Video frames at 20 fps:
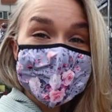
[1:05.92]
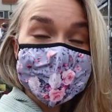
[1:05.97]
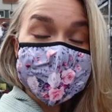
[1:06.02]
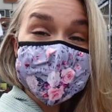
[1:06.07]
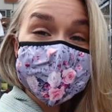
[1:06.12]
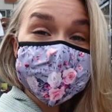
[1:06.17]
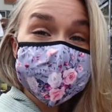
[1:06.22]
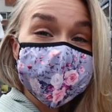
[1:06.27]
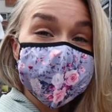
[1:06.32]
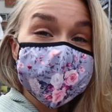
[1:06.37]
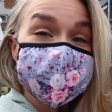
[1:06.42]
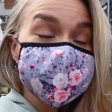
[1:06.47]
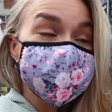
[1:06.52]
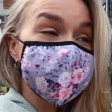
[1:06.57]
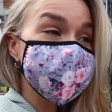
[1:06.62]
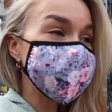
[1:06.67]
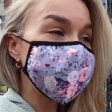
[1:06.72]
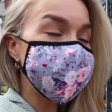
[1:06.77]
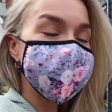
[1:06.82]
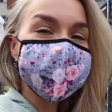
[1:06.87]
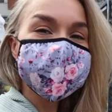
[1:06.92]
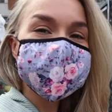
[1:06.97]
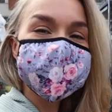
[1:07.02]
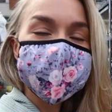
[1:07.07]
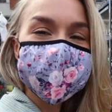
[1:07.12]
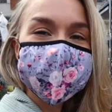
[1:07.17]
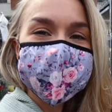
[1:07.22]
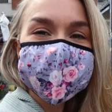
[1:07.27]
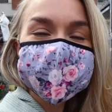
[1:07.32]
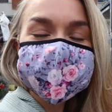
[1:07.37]
So the first shop behind
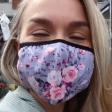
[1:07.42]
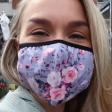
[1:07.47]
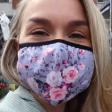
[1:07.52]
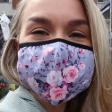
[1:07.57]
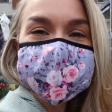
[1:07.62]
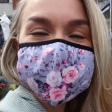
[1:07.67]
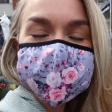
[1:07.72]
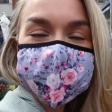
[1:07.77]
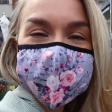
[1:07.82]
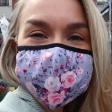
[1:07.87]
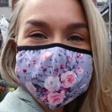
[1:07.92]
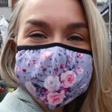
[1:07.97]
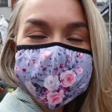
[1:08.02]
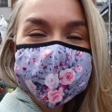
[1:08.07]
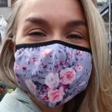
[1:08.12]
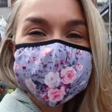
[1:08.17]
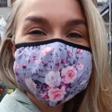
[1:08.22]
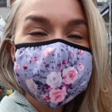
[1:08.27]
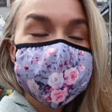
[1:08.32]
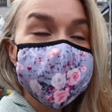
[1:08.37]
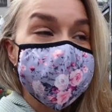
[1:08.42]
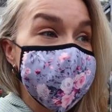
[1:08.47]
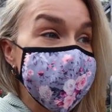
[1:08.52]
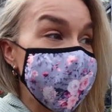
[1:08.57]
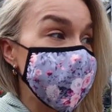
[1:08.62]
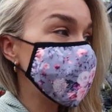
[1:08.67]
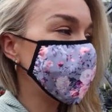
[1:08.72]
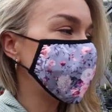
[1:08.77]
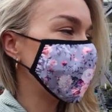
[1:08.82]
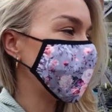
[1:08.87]
me here is a specialist
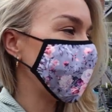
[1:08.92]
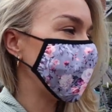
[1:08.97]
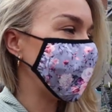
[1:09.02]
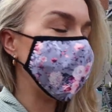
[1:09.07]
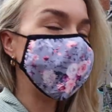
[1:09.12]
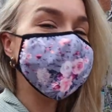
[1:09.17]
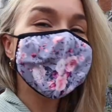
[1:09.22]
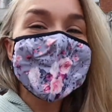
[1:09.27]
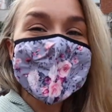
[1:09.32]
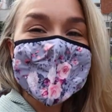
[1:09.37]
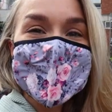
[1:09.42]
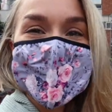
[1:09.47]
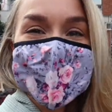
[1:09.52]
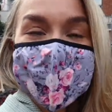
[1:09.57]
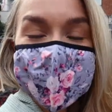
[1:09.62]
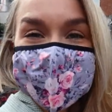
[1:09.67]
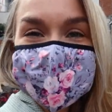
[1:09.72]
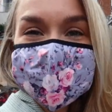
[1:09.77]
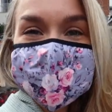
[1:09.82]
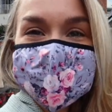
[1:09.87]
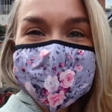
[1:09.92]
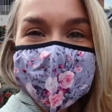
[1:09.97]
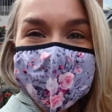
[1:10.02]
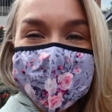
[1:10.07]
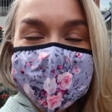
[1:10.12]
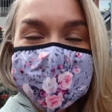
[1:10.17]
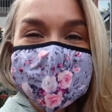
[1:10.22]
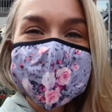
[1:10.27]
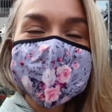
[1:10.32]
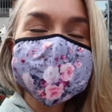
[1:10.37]
herb grower. That is
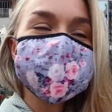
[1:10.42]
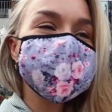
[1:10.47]
right up my